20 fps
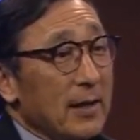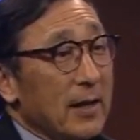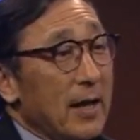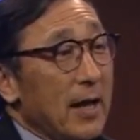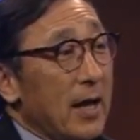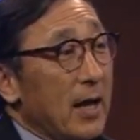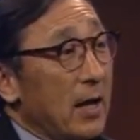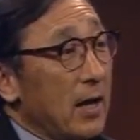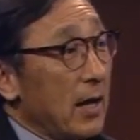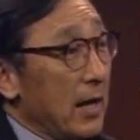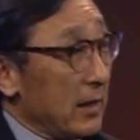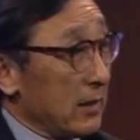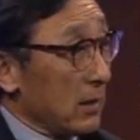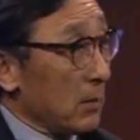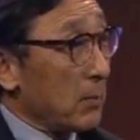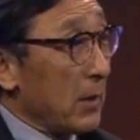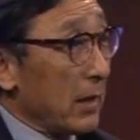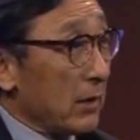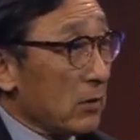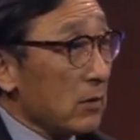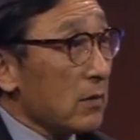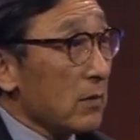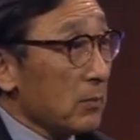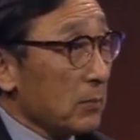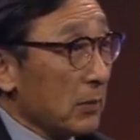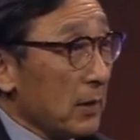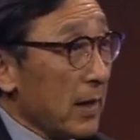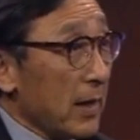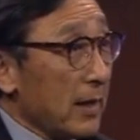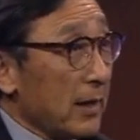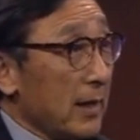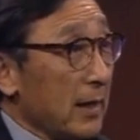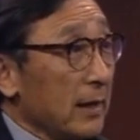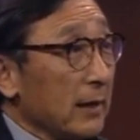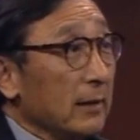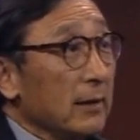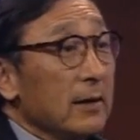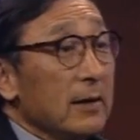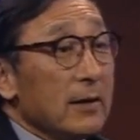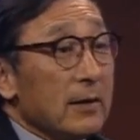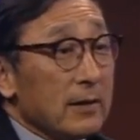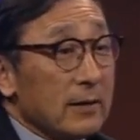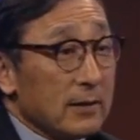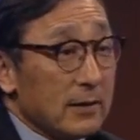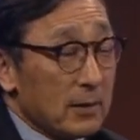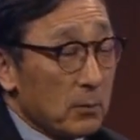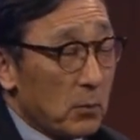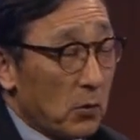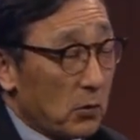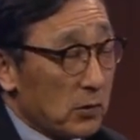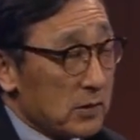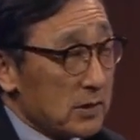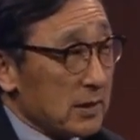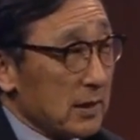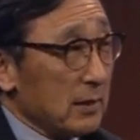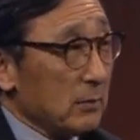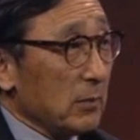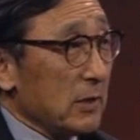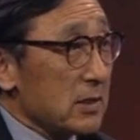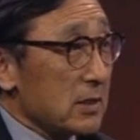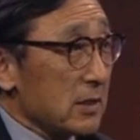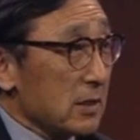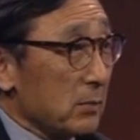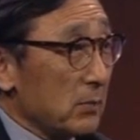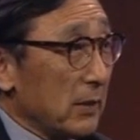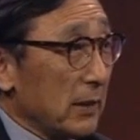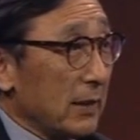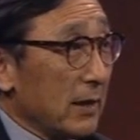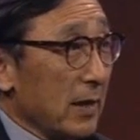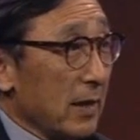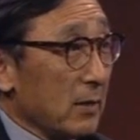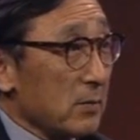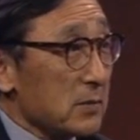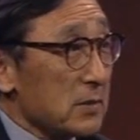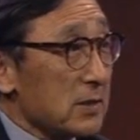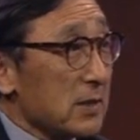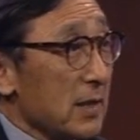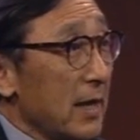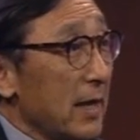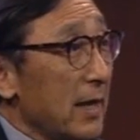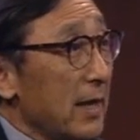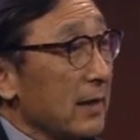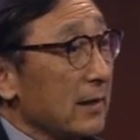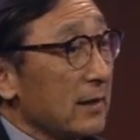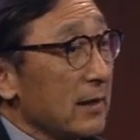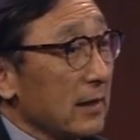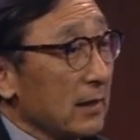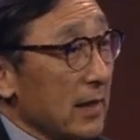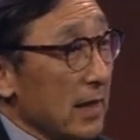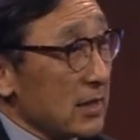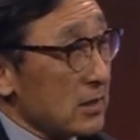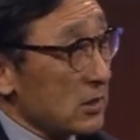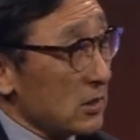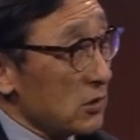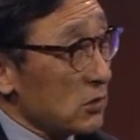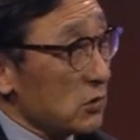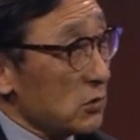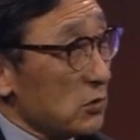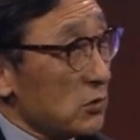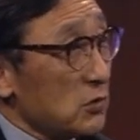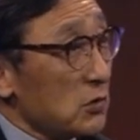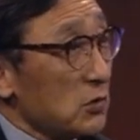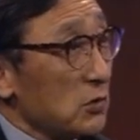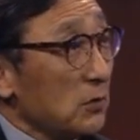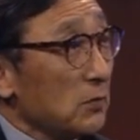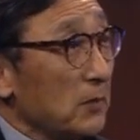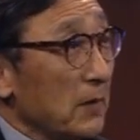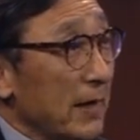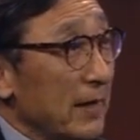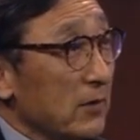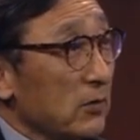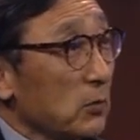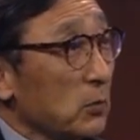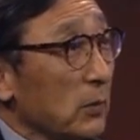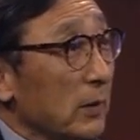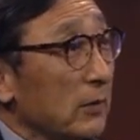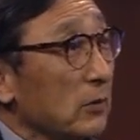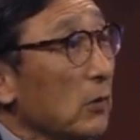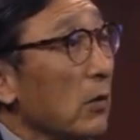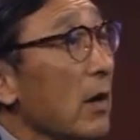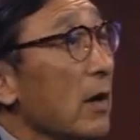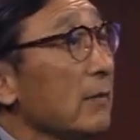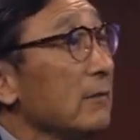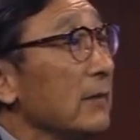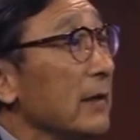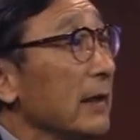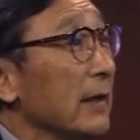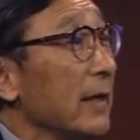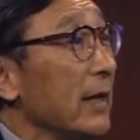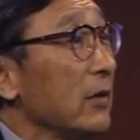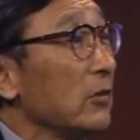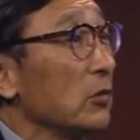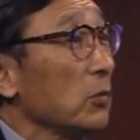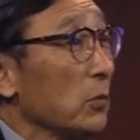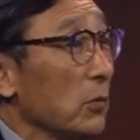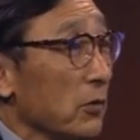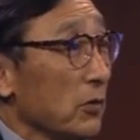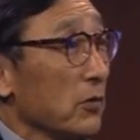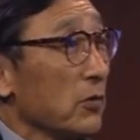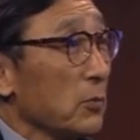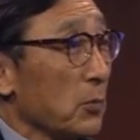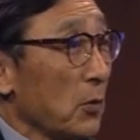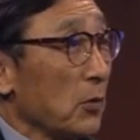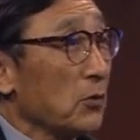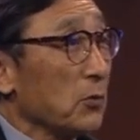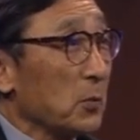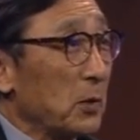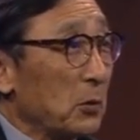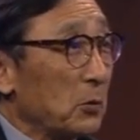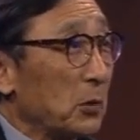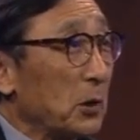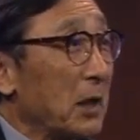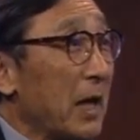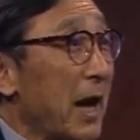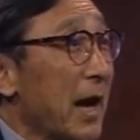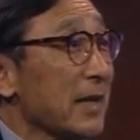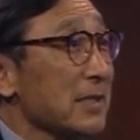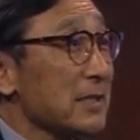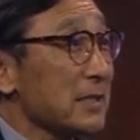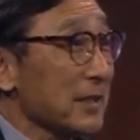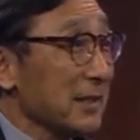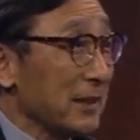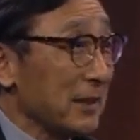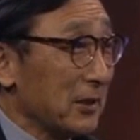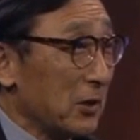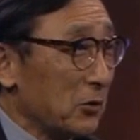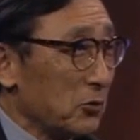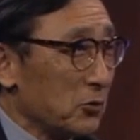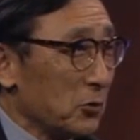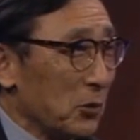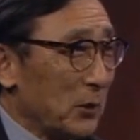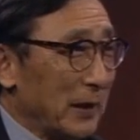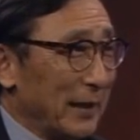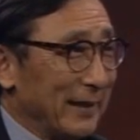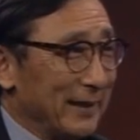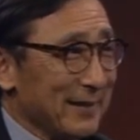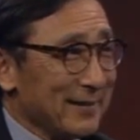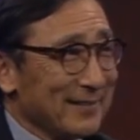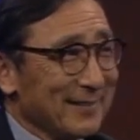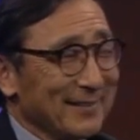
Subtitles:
and the better the planning, the more seamless it becomes, and the less issues you face when you're on vacation, when you're supposed to be relaxing and enjoying it.